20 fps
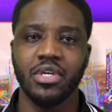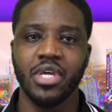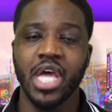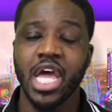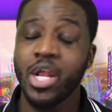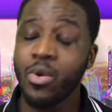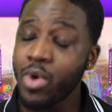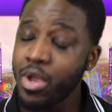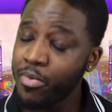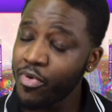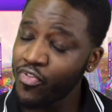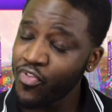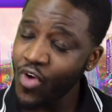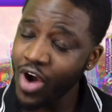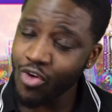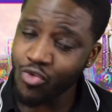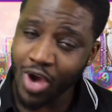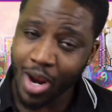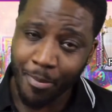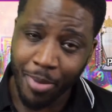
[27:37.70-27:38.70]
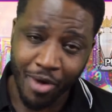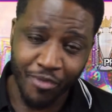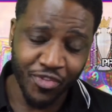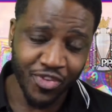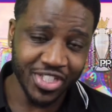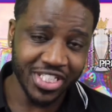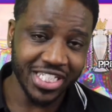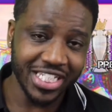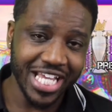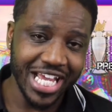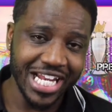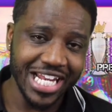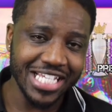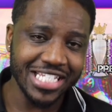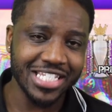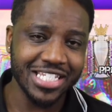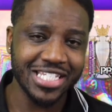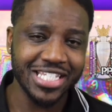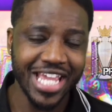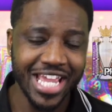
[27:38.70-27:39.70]
Anyway, before I wrap up for today,
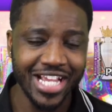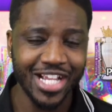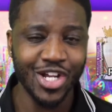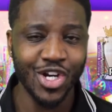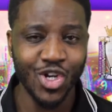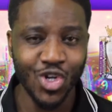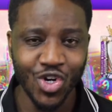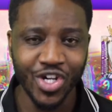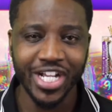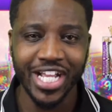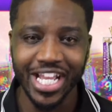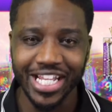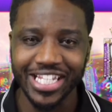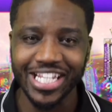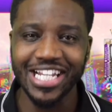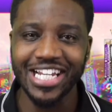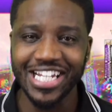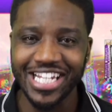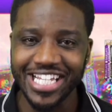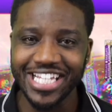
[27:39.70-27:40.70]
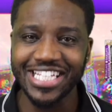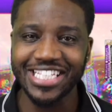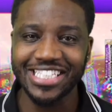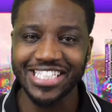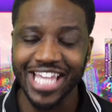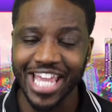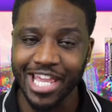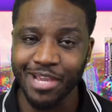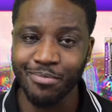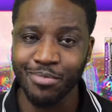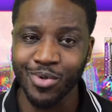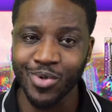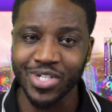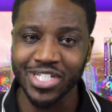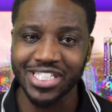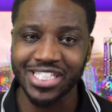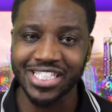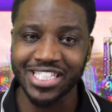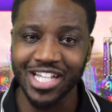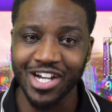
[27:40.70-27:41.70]
let's take a look at the league table
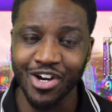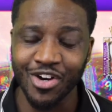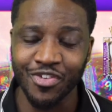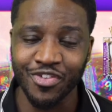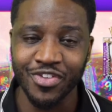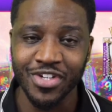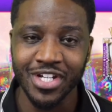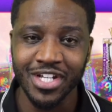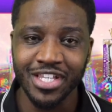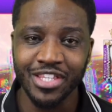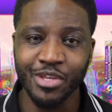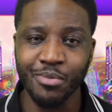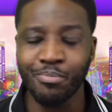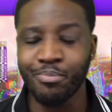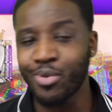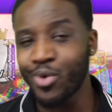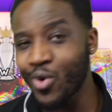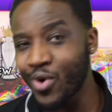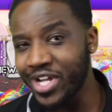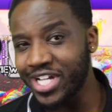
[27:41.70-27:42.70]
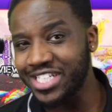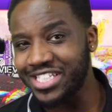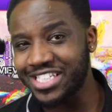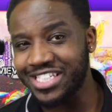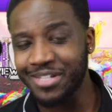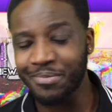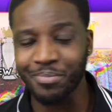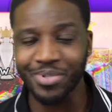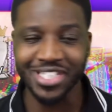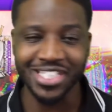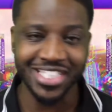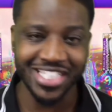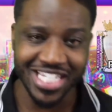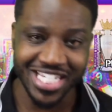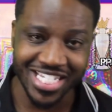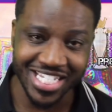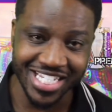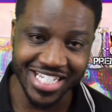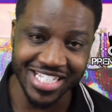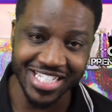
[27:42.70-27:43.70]
itself, the points, the
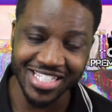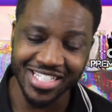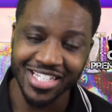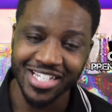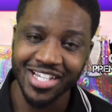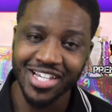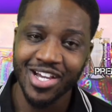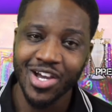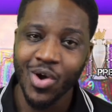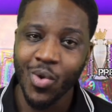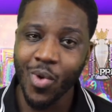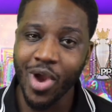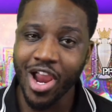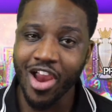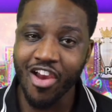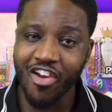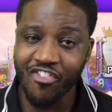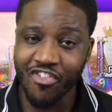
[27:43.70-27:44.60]
positions, where